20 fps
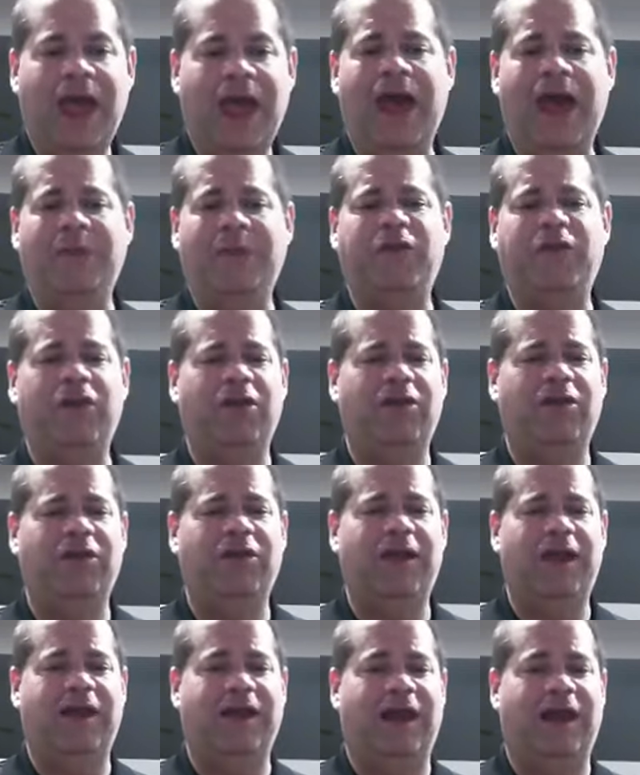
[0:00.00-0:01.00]

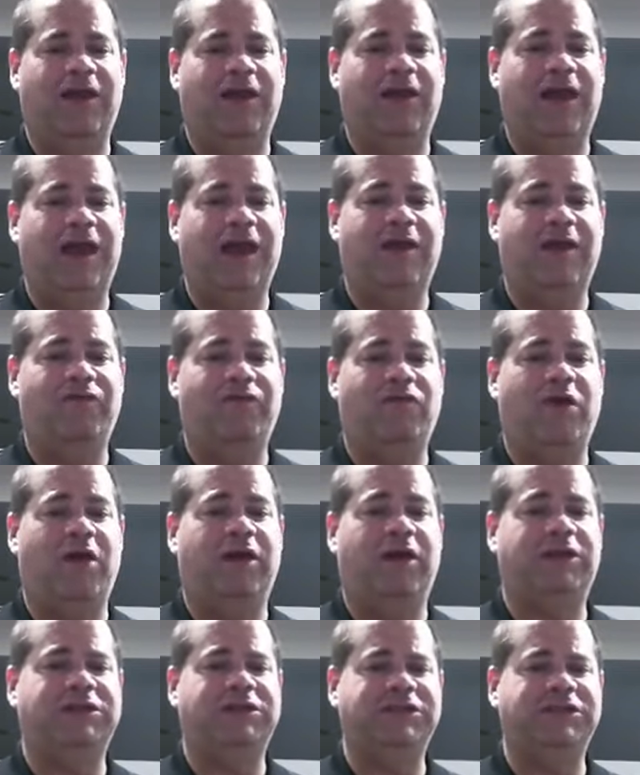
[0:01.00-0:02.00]
absolutely, Adele. They have
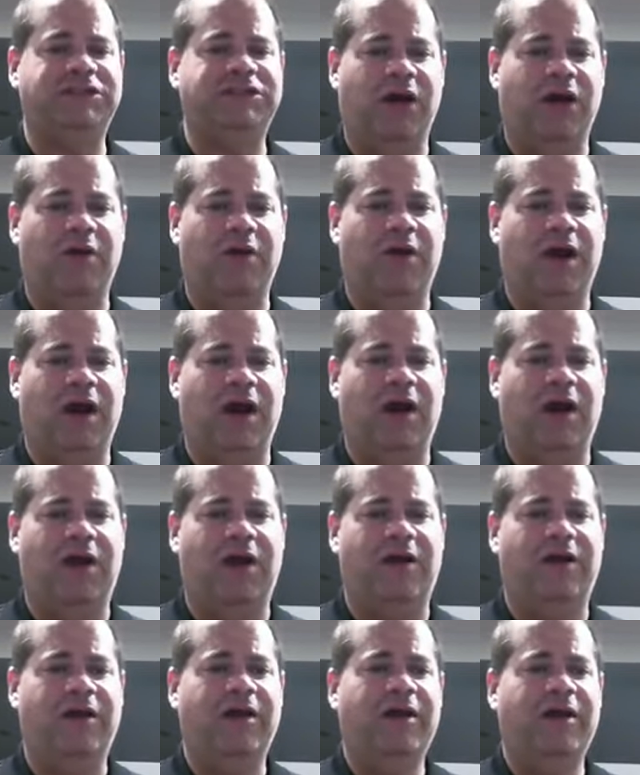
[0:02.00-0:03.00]
worked so
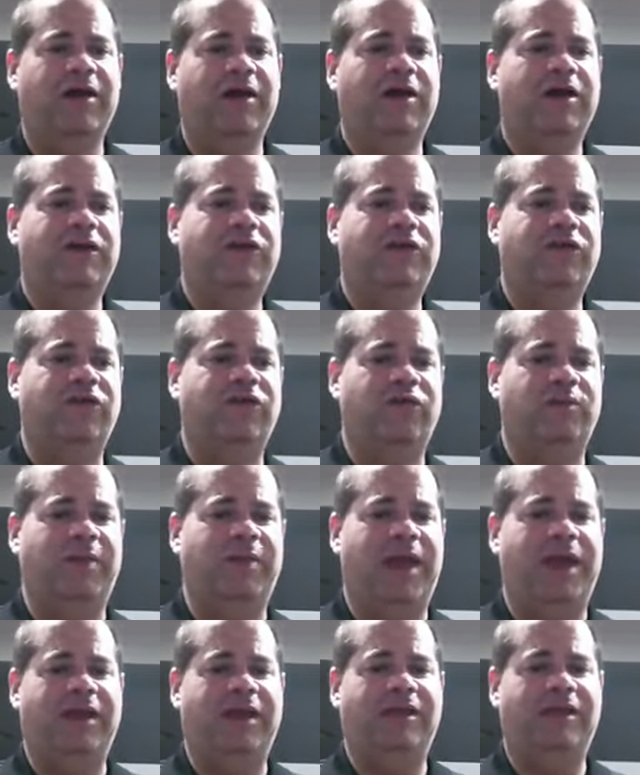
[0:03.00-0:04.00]
hard to
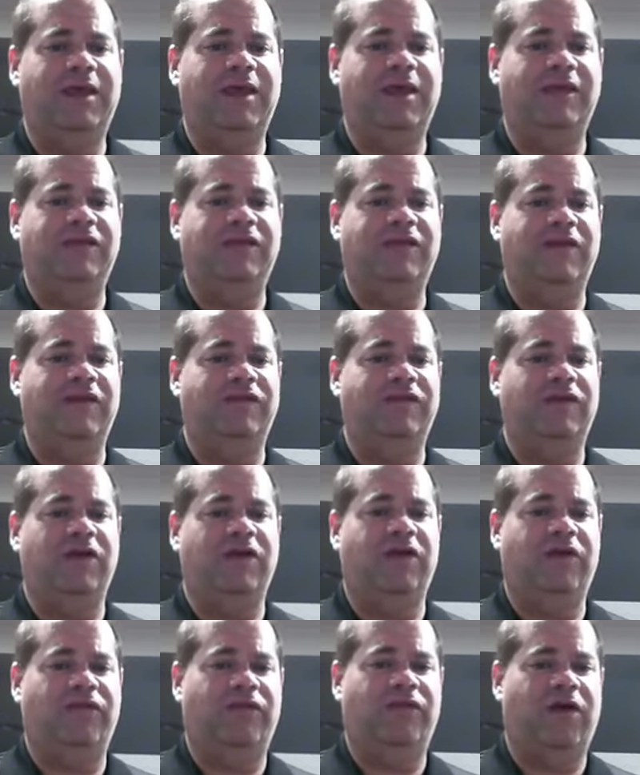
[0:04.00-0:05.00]
make things
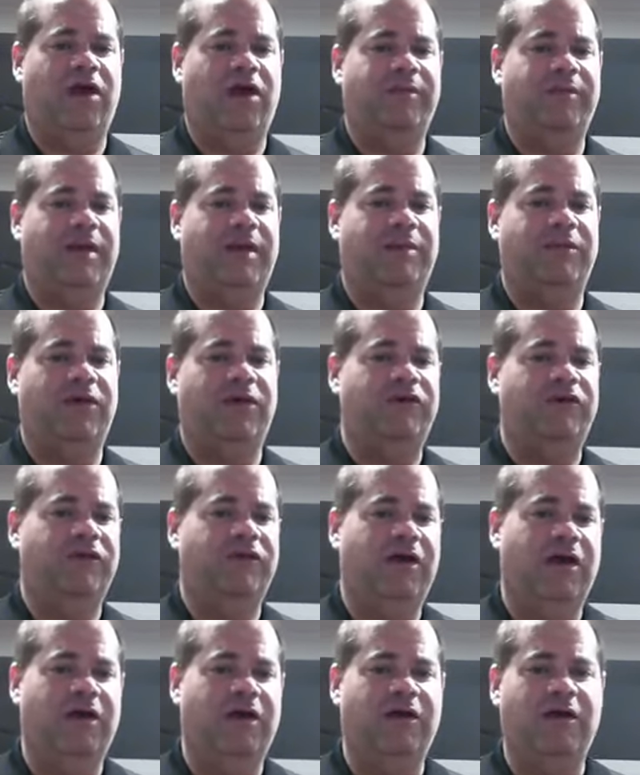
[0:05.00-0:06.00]
easier for our members.
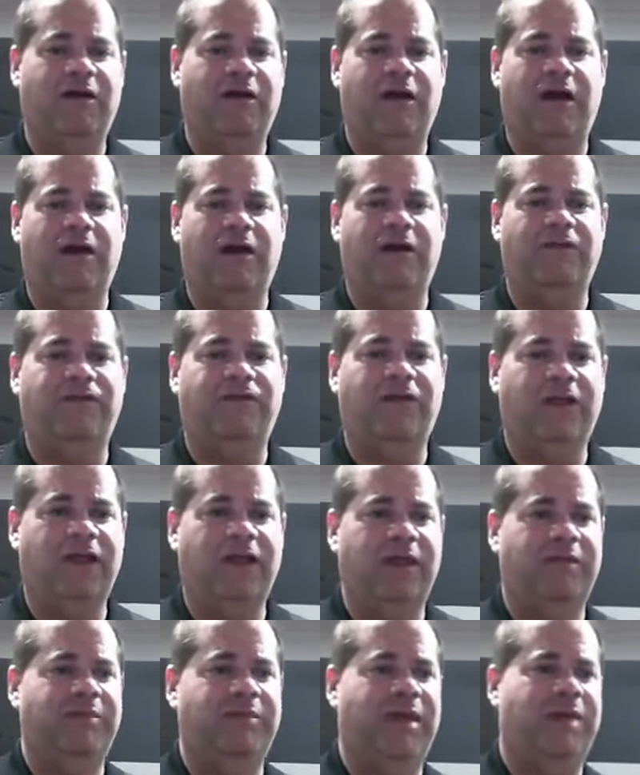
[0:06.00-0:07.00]
Our, our
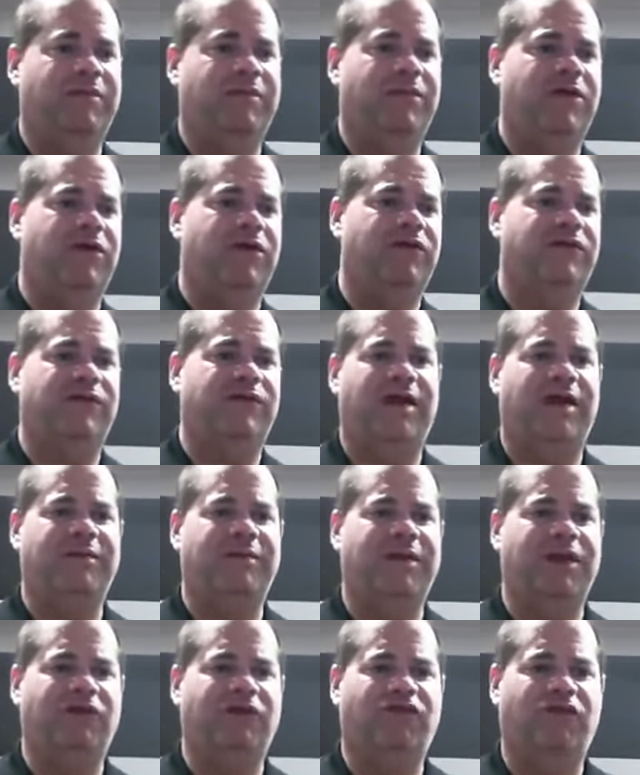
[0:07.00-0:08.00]
affiliate members, I
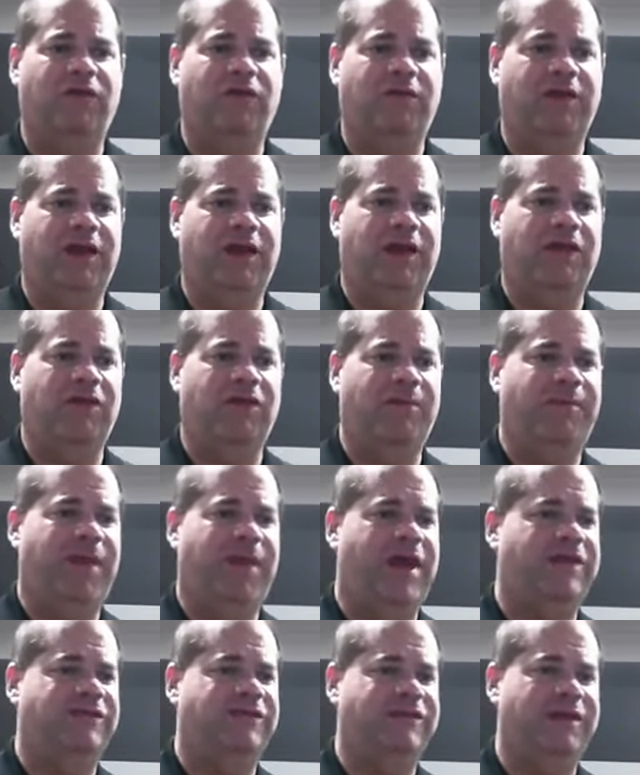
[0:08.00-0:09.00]
mean, truly are the
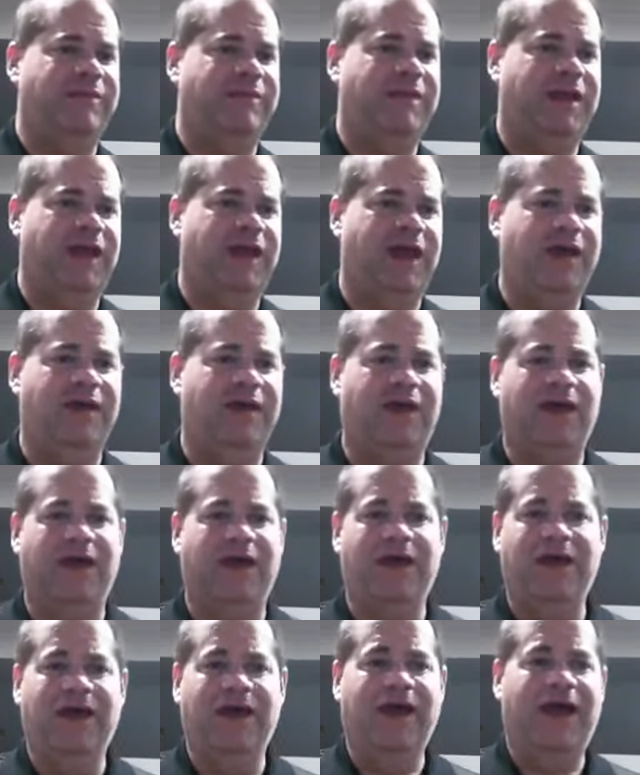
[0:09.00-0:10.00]
best. I mean, I,
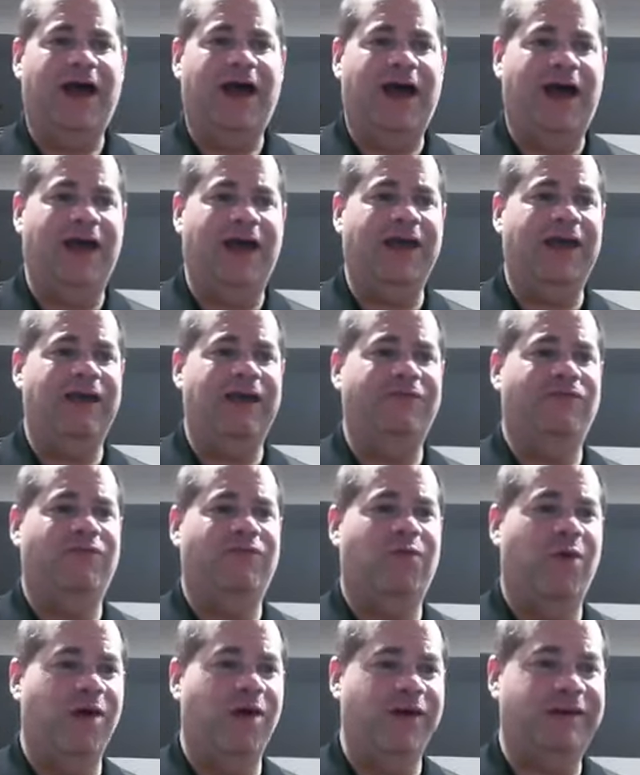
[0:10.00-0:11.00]
I have
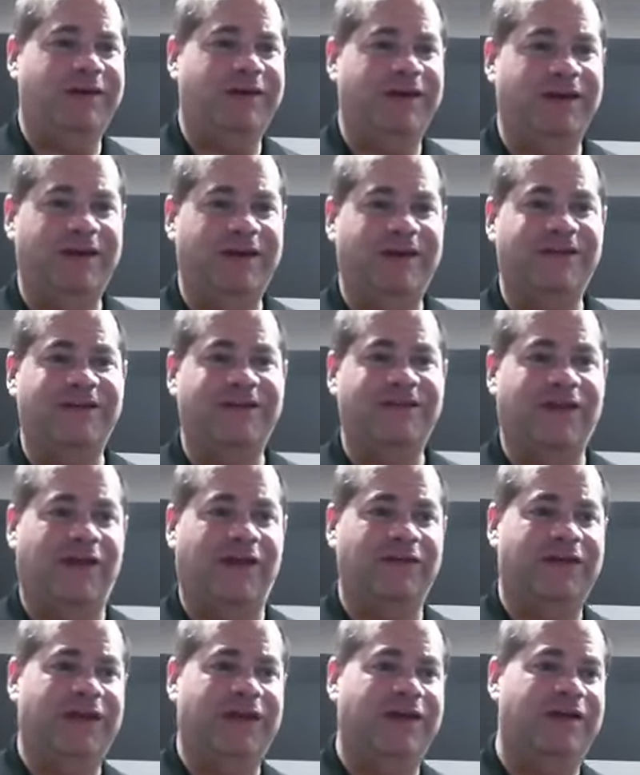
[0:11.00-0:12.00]
worked and
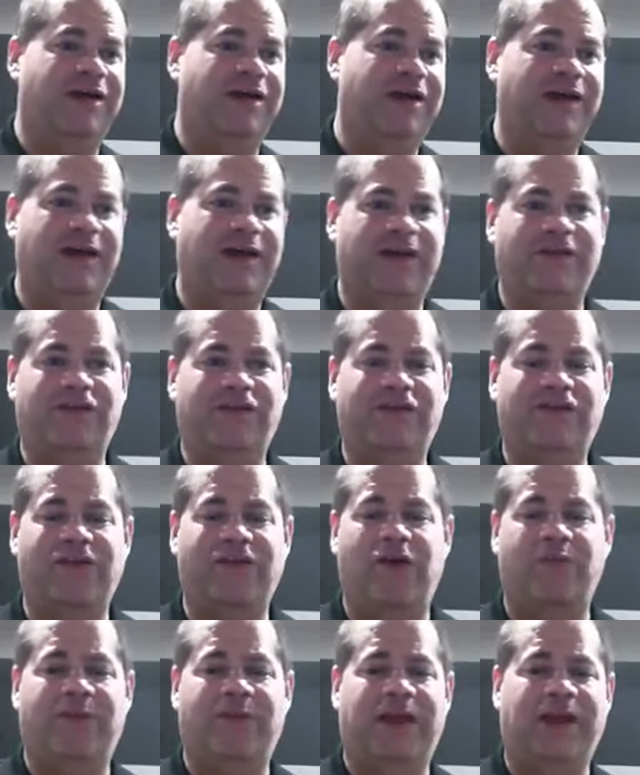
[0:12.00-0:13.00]
consulted in
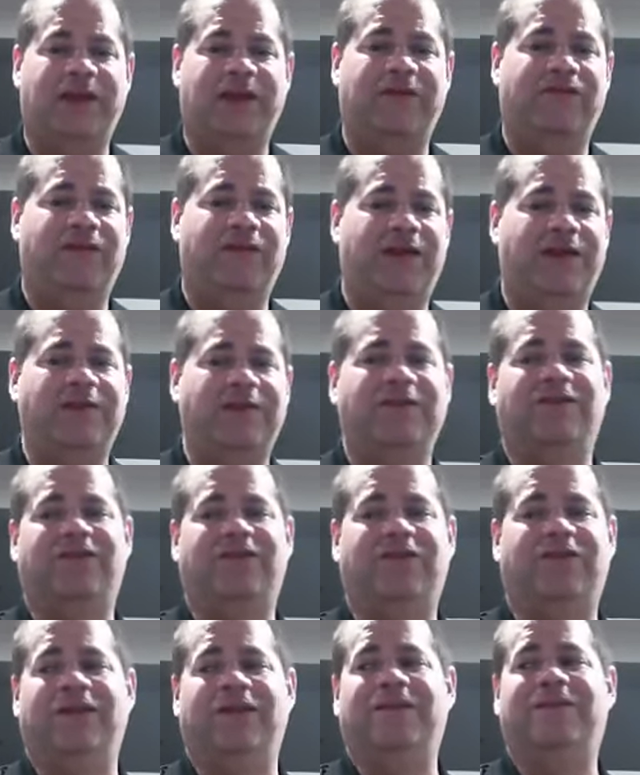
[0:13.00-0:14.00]
so many different
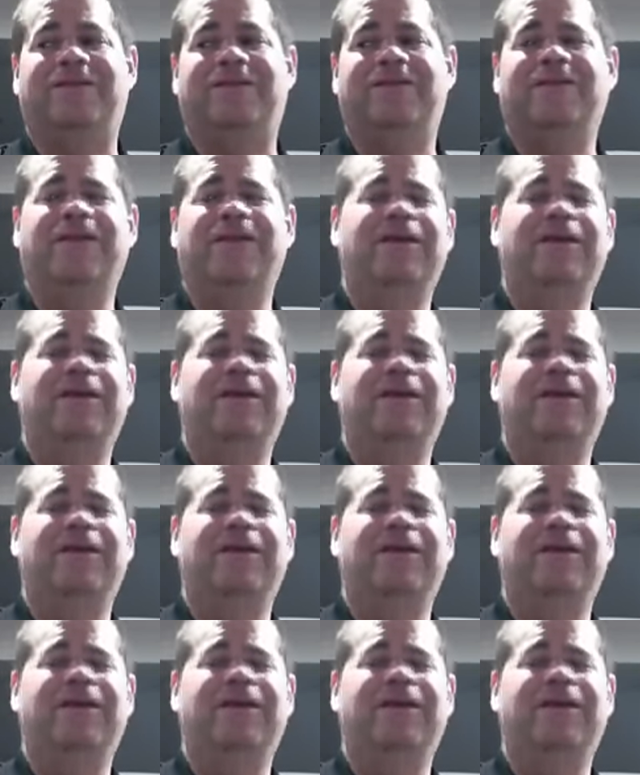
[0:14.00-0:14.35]
industries